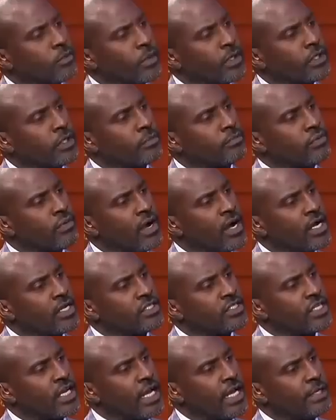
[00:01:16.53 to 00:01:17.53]
to when
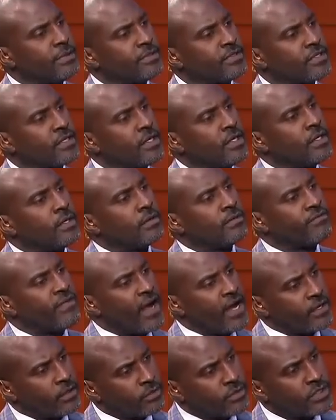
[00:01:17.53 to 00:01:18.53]
LeBron James,
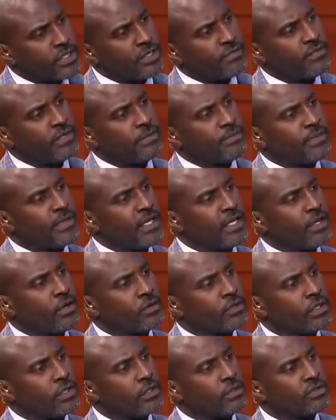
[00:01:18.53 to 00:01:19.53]
Finals M V P
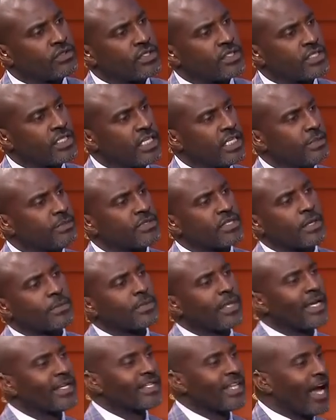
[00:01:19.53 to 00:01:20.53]
on a losing team,
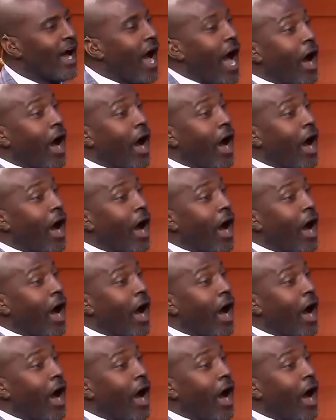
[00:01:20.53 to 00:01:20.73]
something like that.